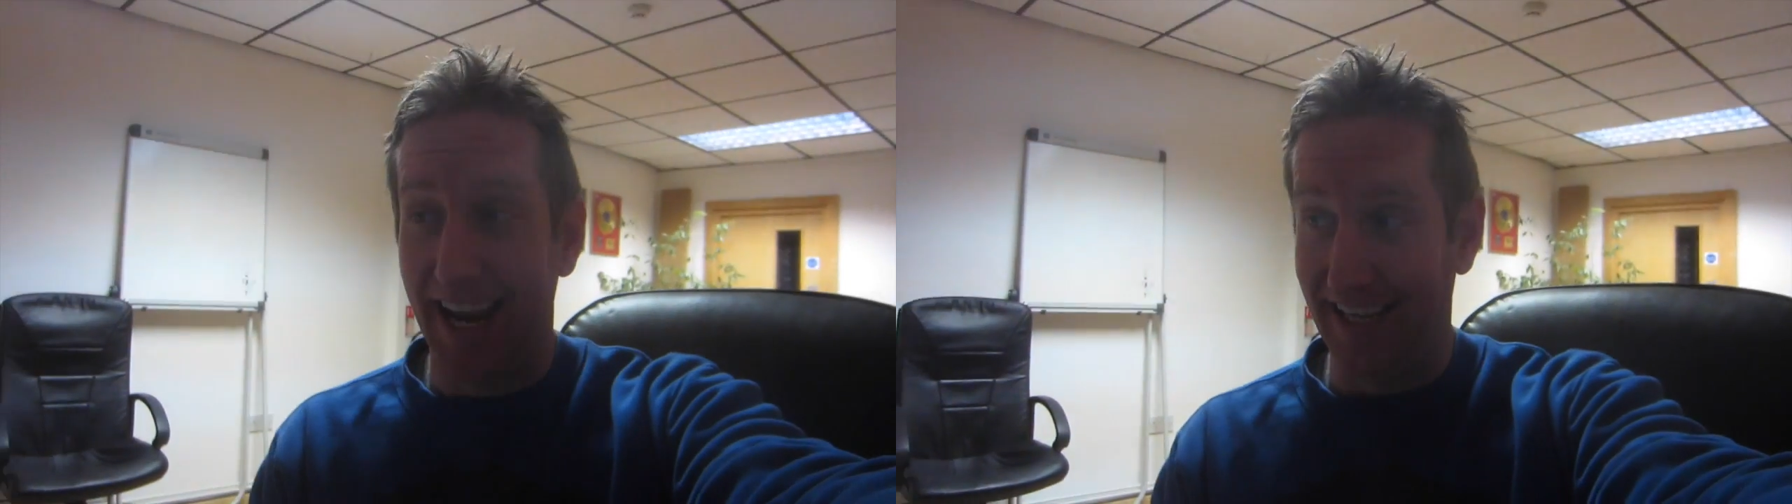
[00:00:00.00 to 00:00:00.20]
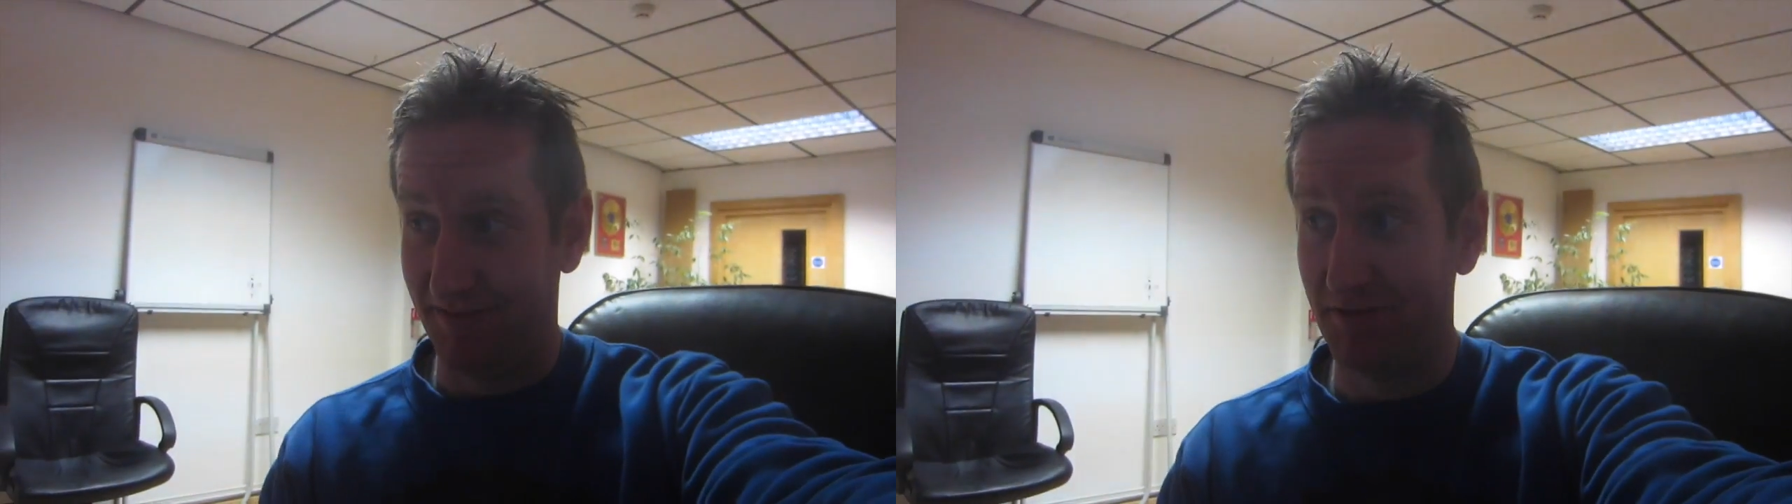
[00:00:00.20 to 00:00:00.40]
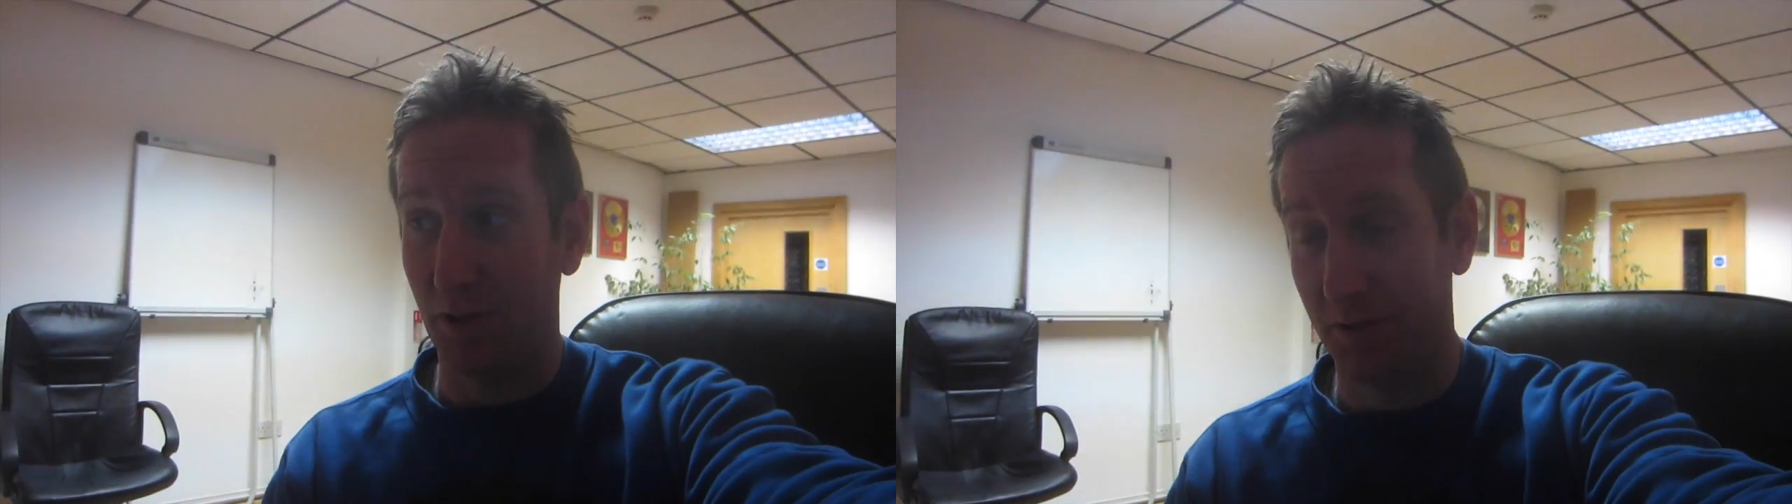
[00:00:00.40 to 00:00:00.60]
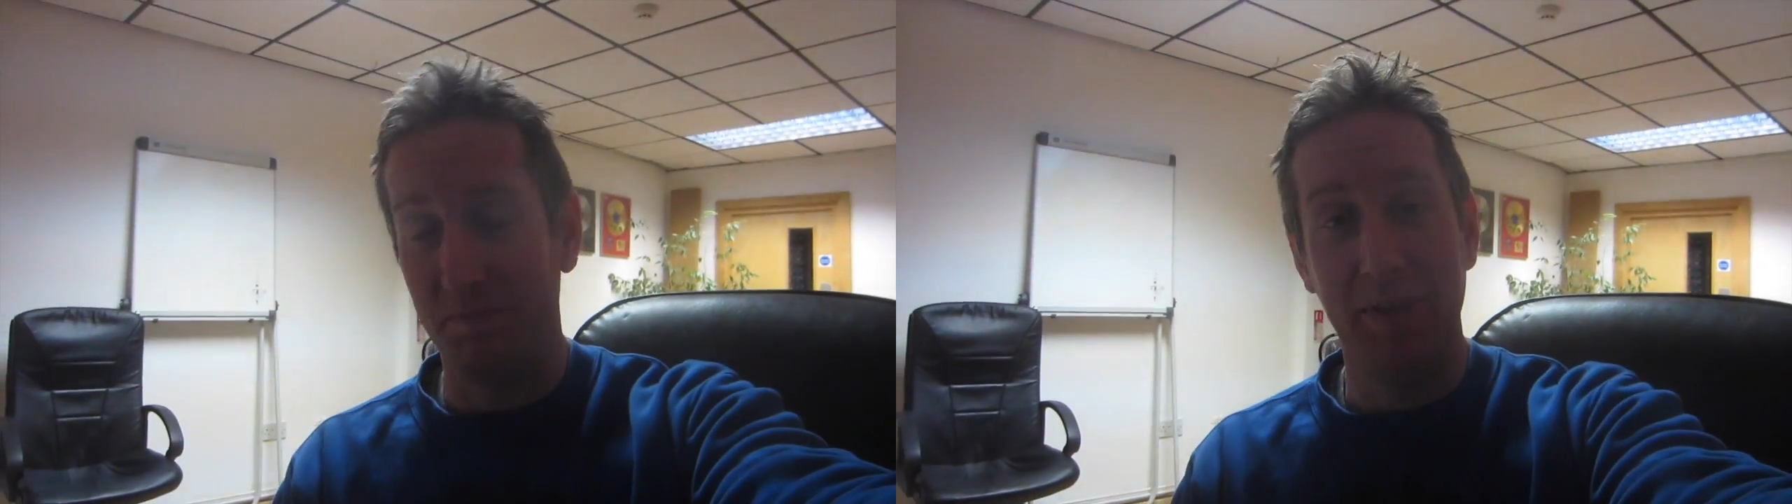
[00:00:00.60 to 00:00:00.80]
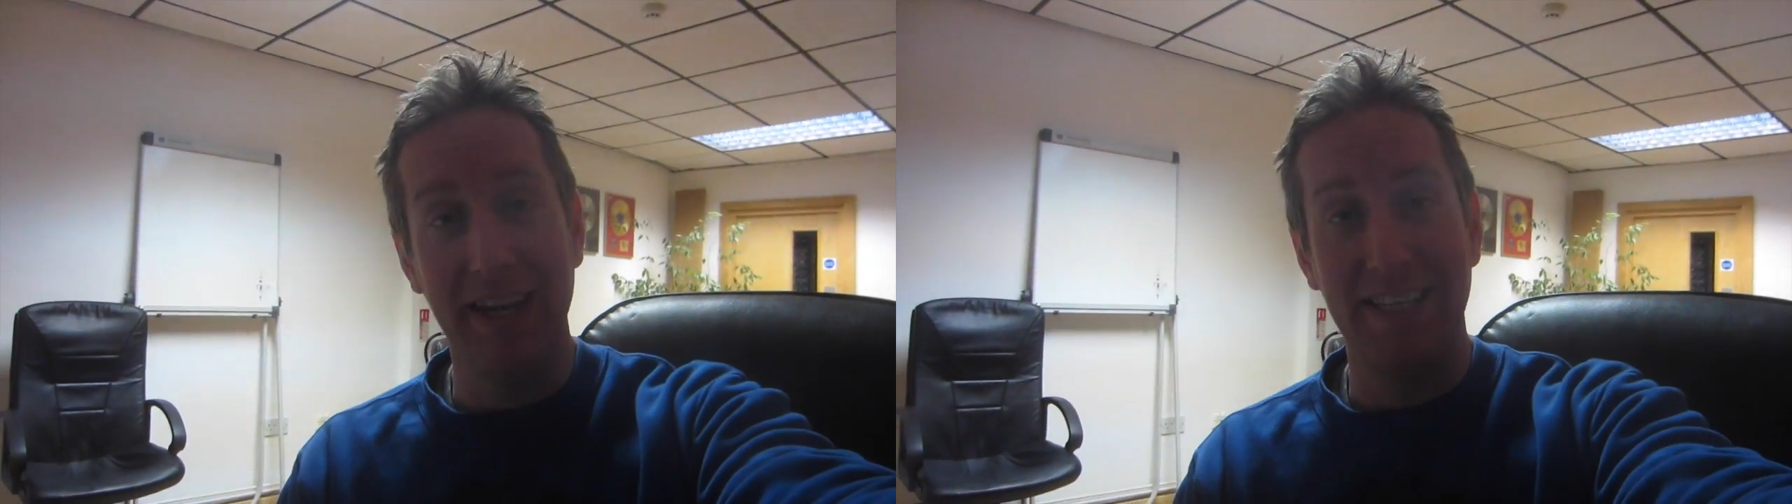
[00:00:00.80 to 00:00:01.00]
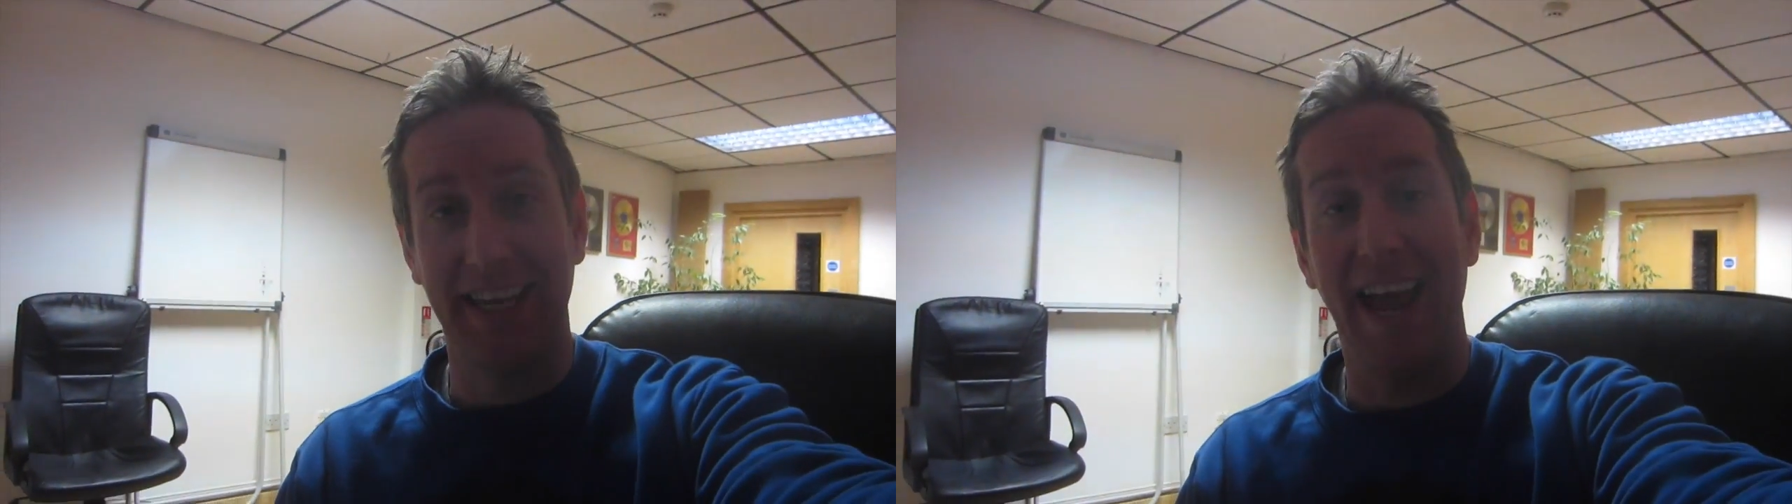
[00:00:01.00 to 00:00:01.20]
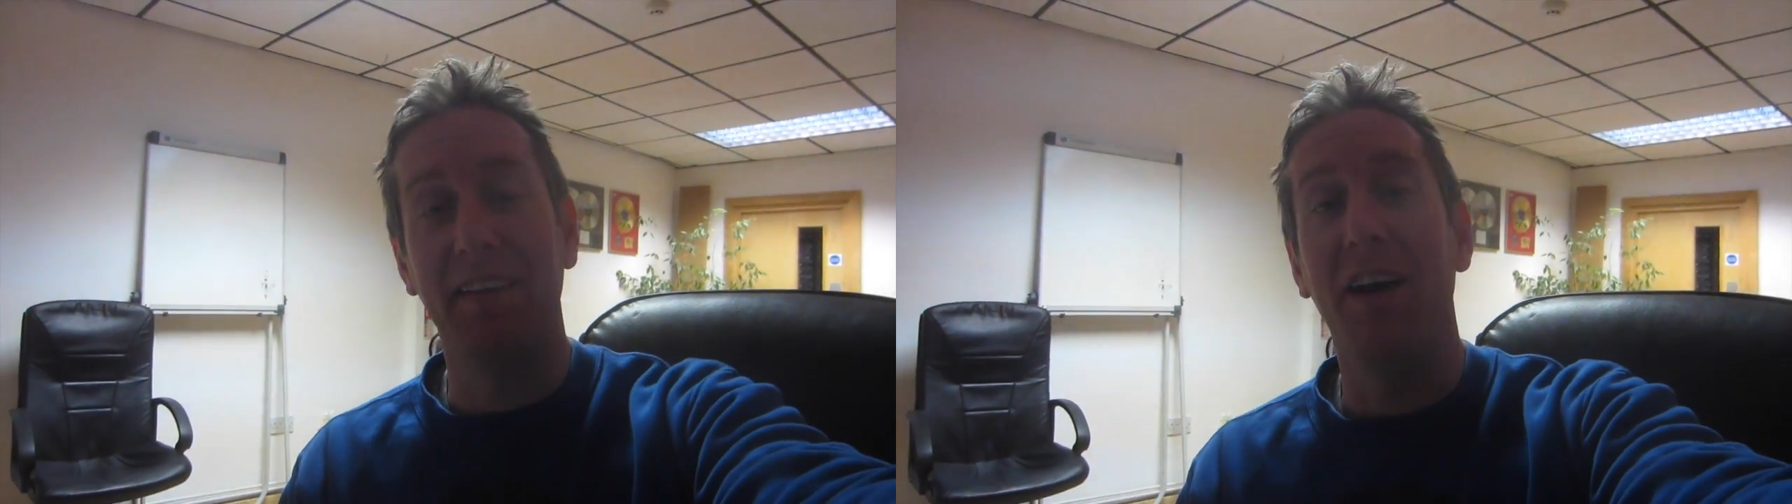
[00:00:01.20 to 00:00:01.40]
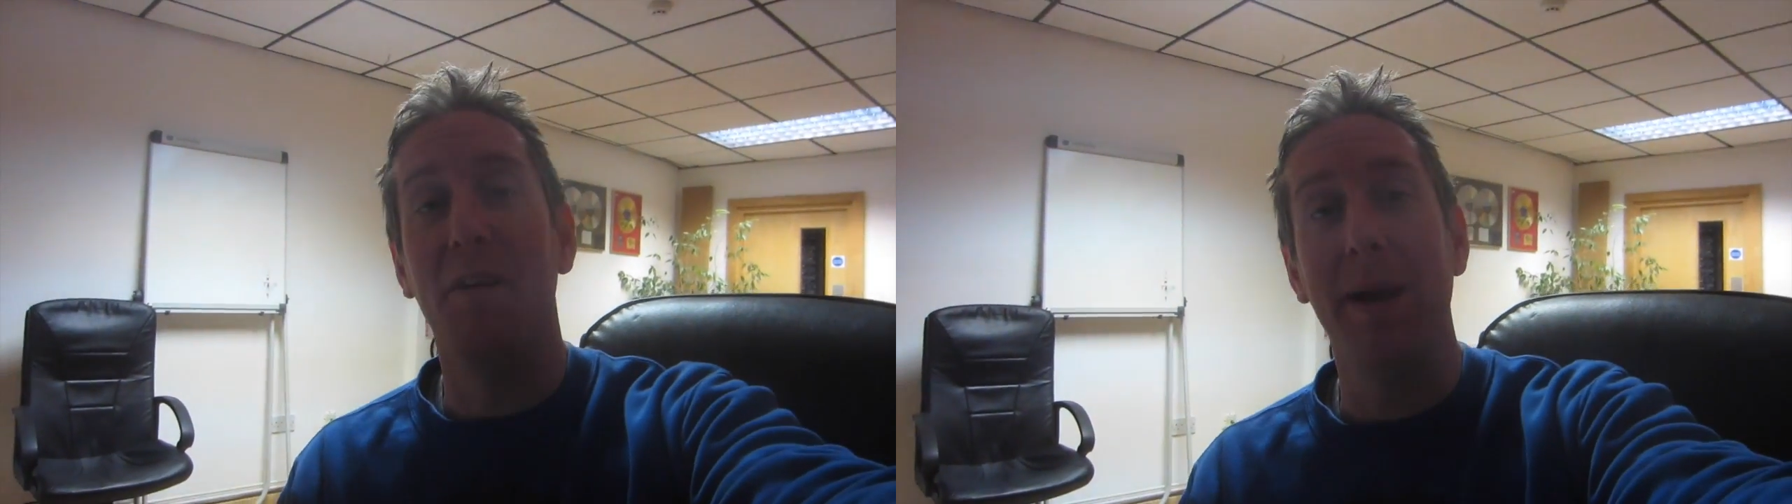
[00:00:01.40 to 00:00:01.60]
It took me to get
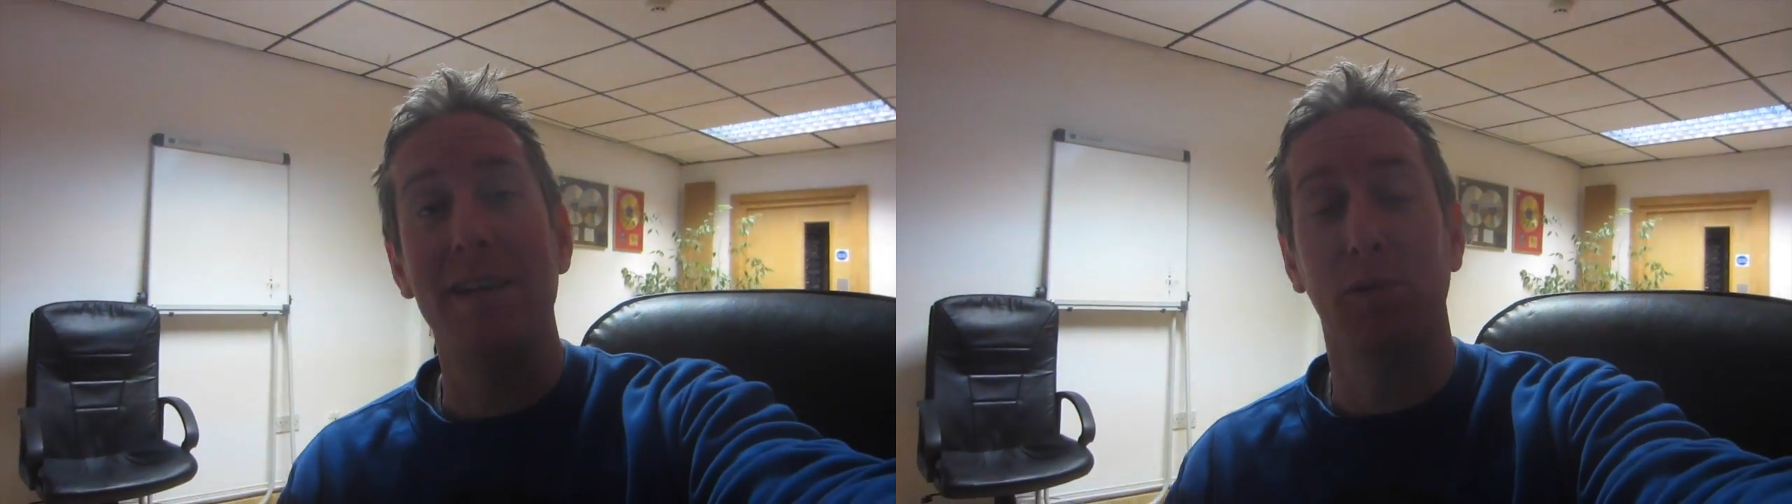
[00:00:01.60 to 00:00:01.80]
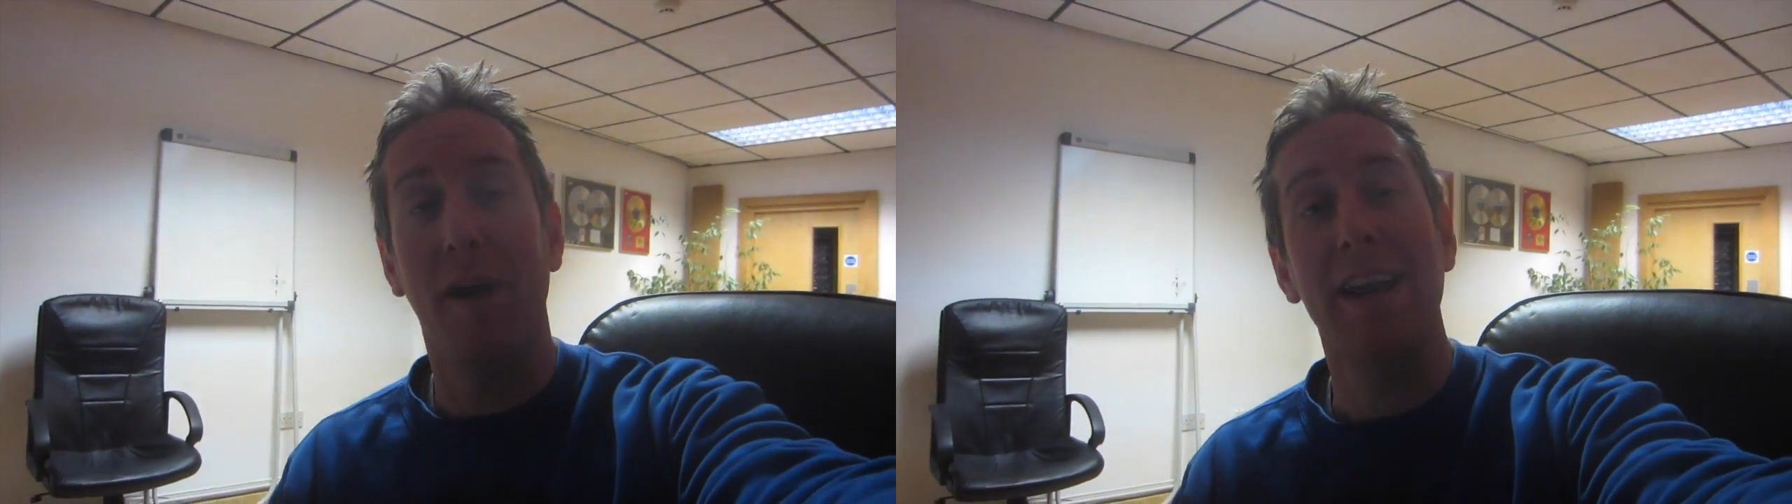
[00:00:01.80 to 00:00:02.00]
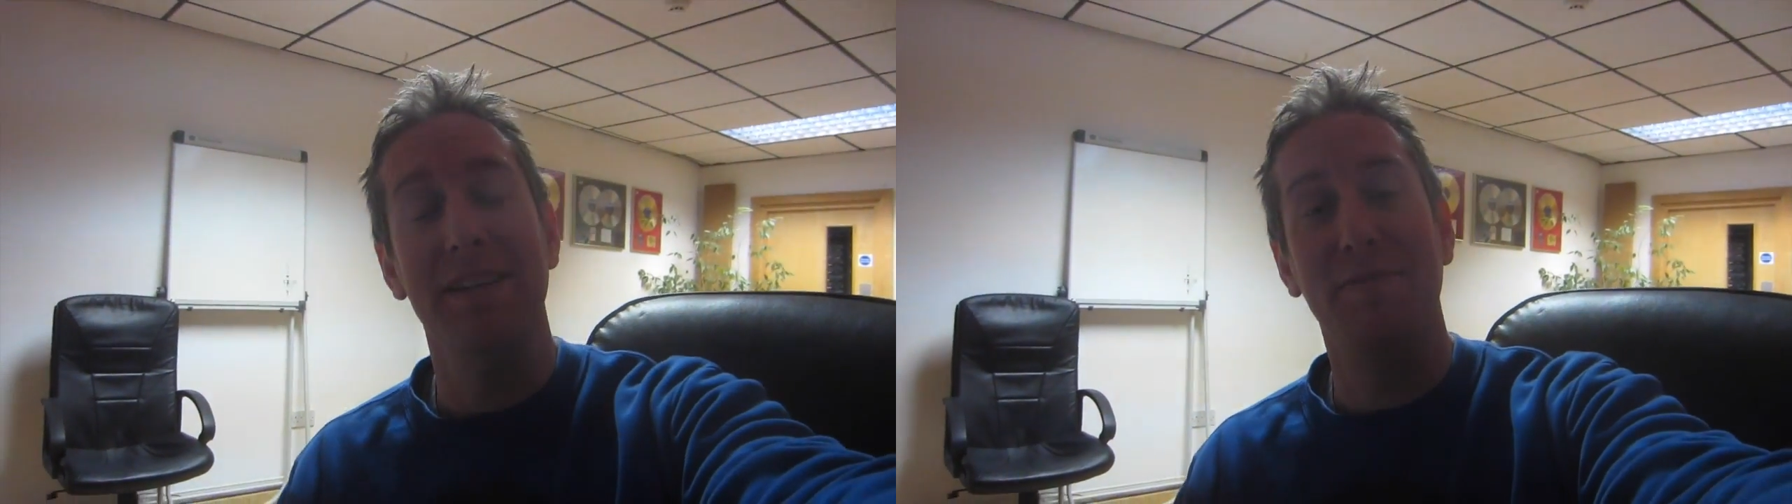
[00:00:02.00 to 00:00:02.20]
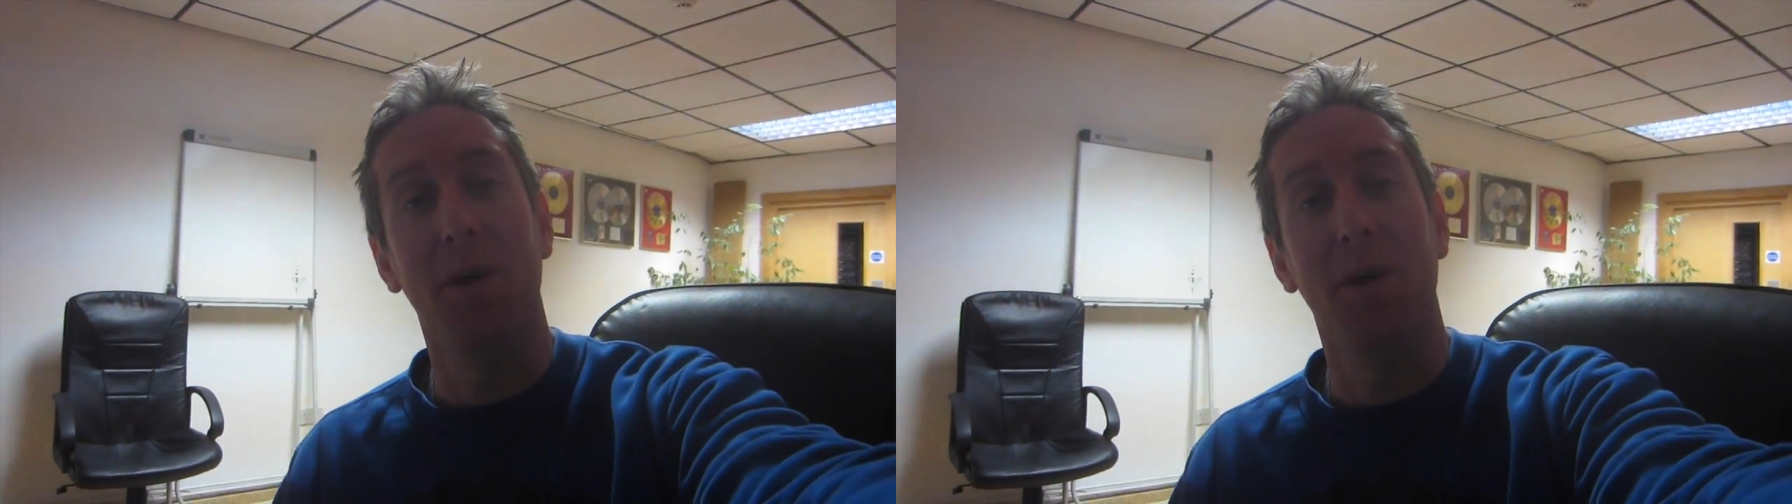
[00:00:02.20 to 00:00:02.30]
her out of bed to write it